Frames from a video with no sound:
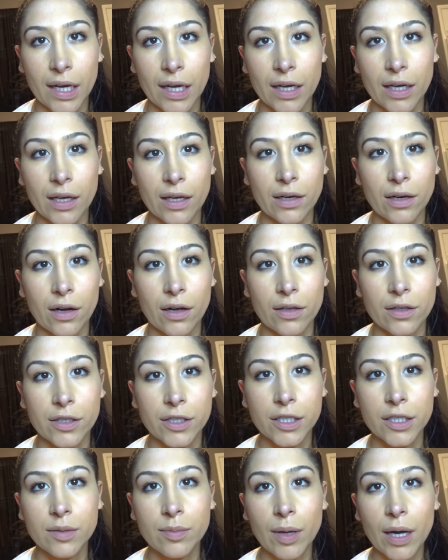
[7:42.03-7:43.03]
and
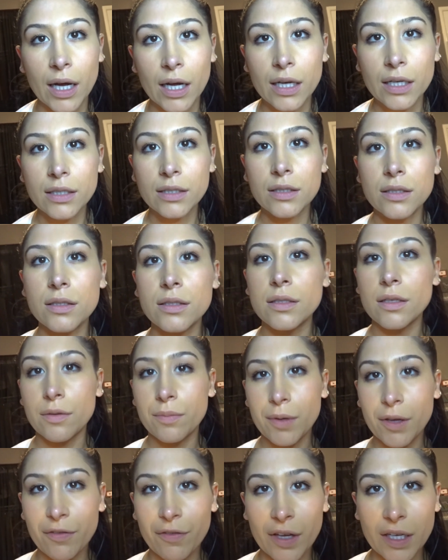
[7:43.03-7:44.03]
other spots of
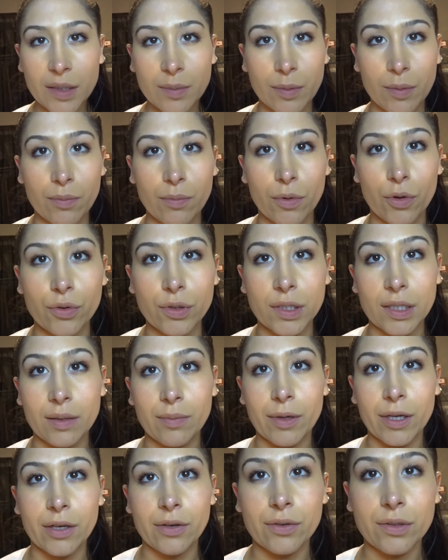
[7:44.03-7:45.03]
my face, but mostly
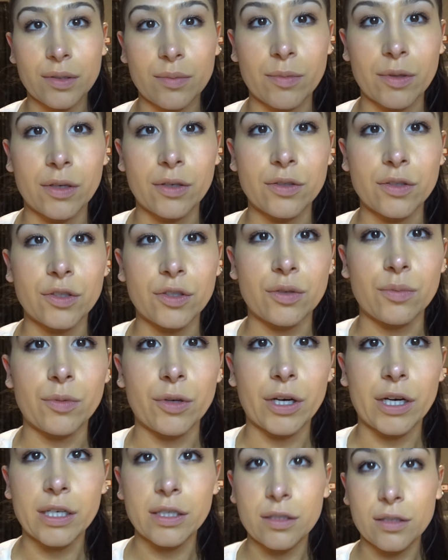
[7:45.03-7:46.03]
my nose. I'm gonna zoom
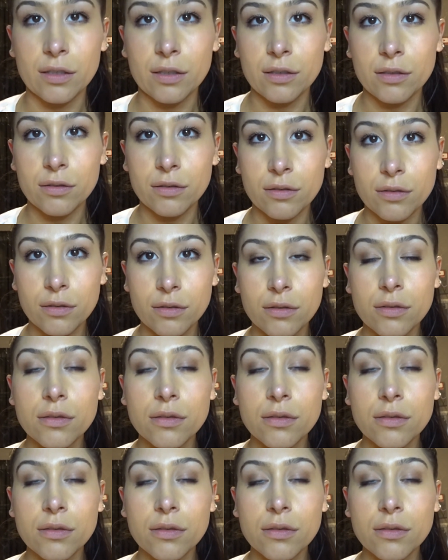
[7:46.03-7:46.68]
you guys in.